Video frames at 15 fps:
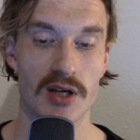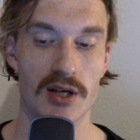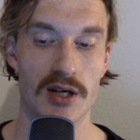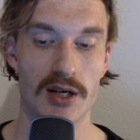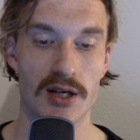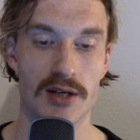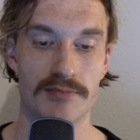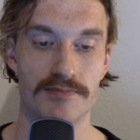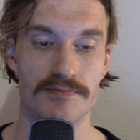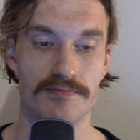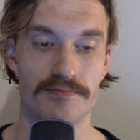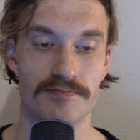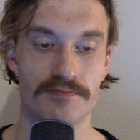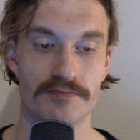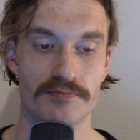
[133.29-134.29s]

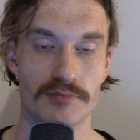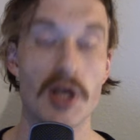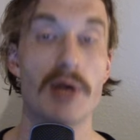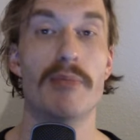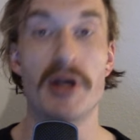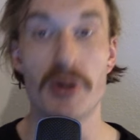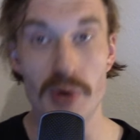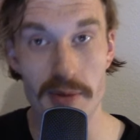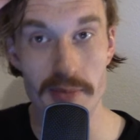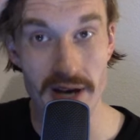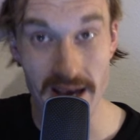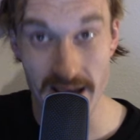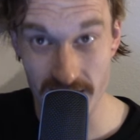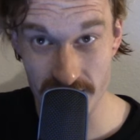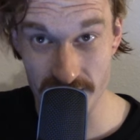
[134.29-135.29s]
By the way, my
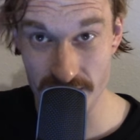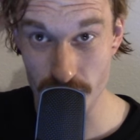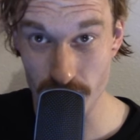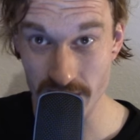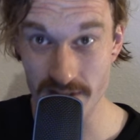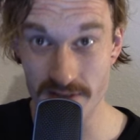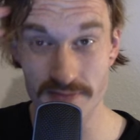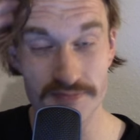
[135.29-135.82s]
hair is wet.